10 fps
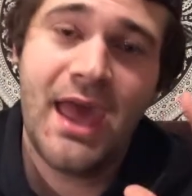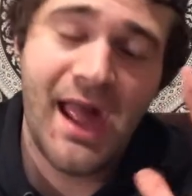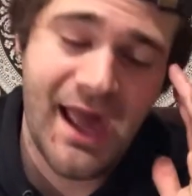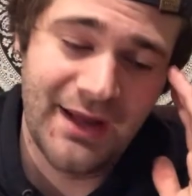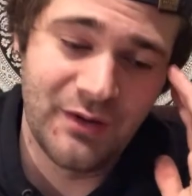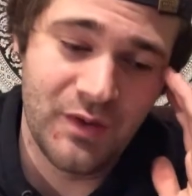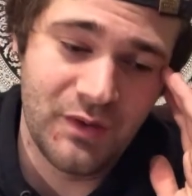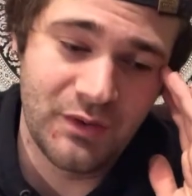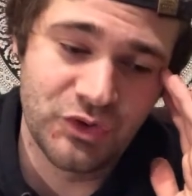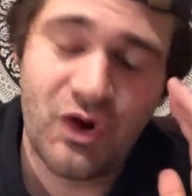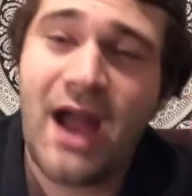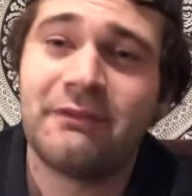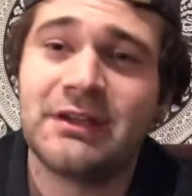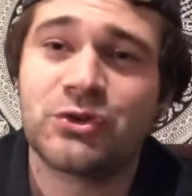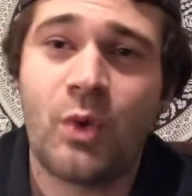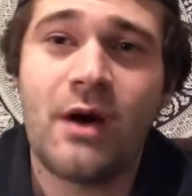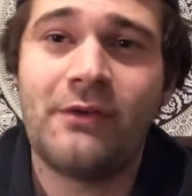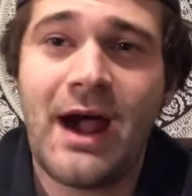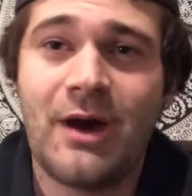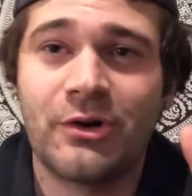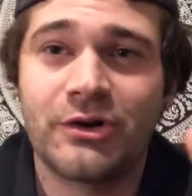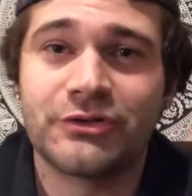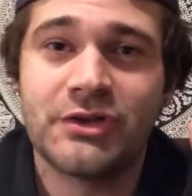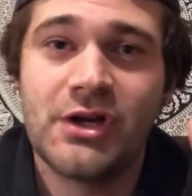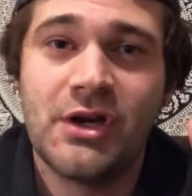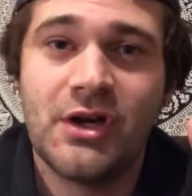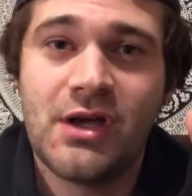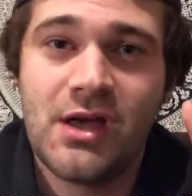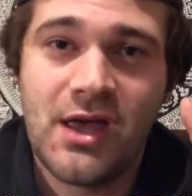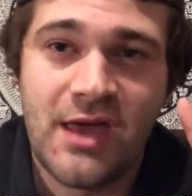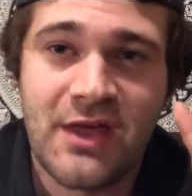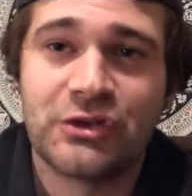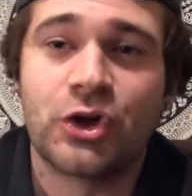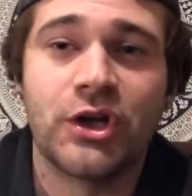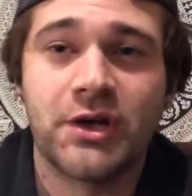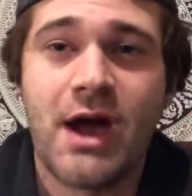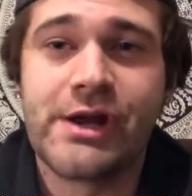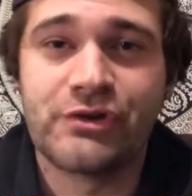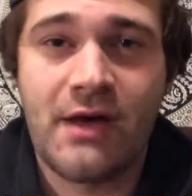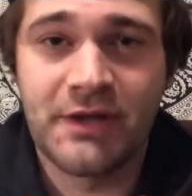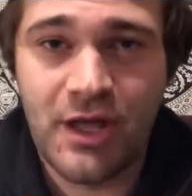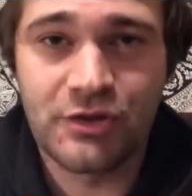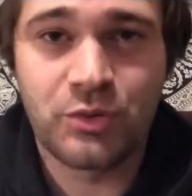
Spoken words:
And driving 12 hours and then turning around and driving another